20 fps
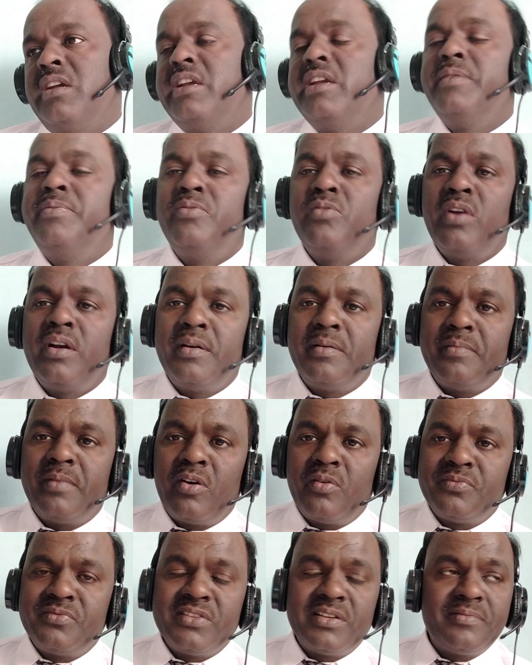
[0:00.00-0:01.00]
If you have
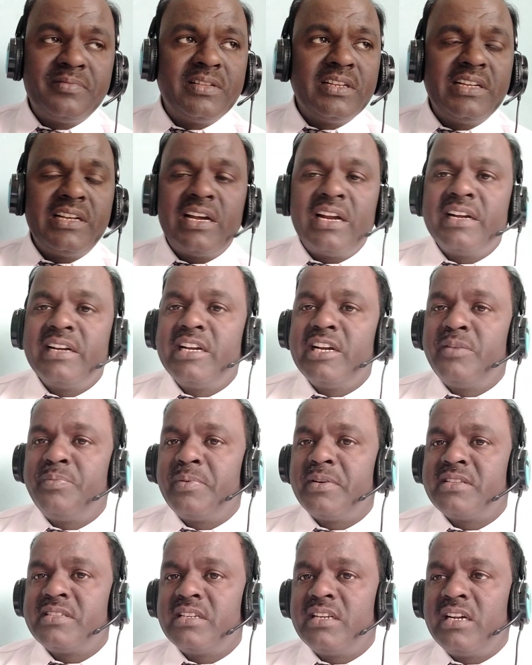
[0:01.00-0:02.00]
observed the 100%,
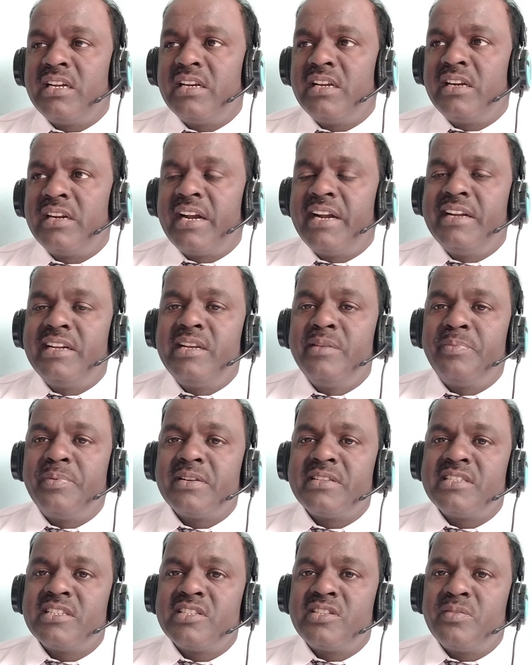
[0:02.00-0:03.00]

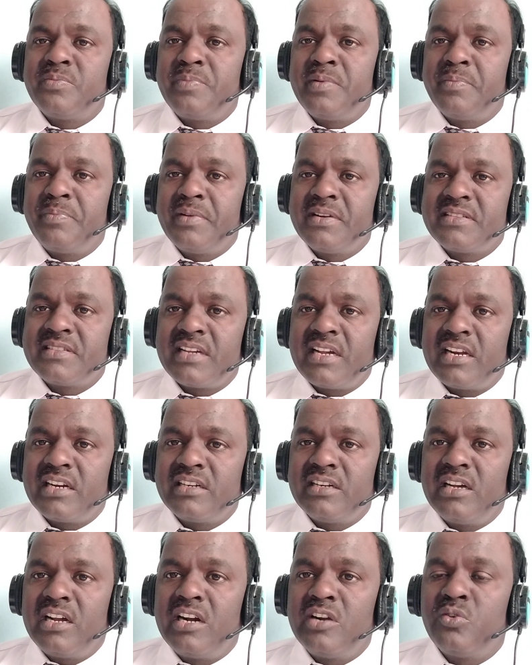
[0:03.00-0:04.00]
90% people
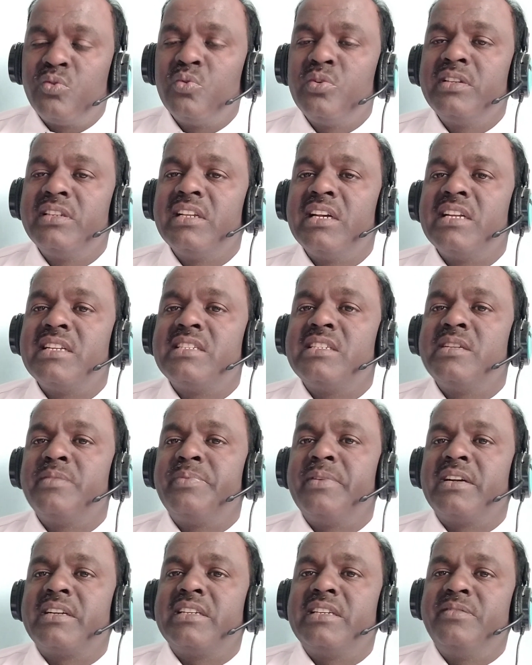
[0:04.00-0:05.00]
are doing the unsafe
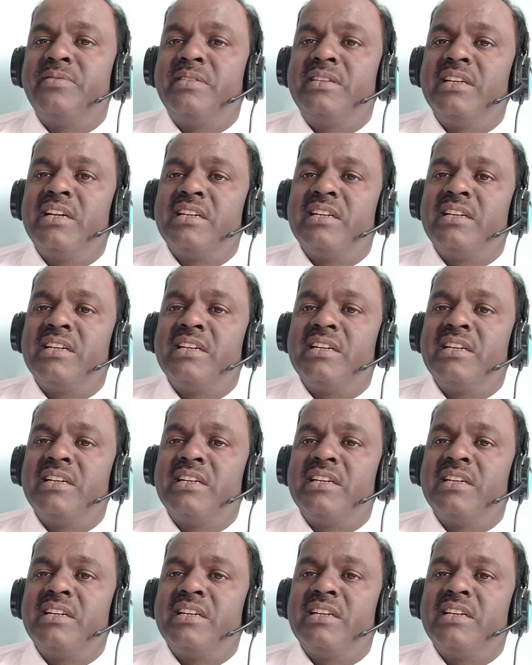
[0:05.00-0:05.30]
activity,